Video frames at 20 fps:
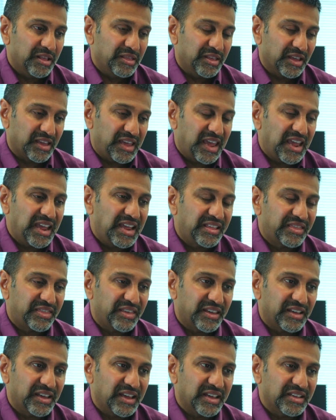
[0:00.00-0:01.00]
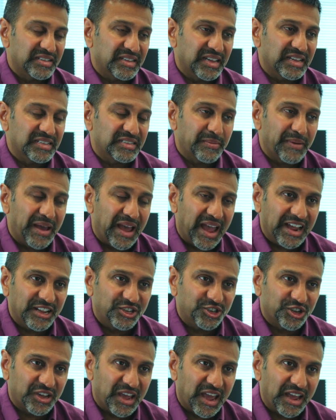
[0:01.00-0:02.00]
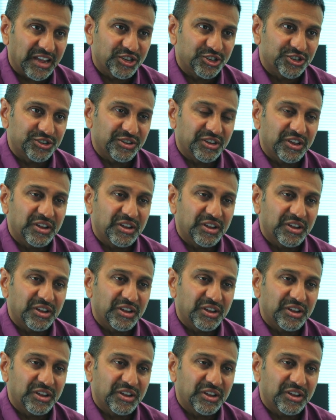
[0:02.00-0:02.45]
The key thing is it's about education.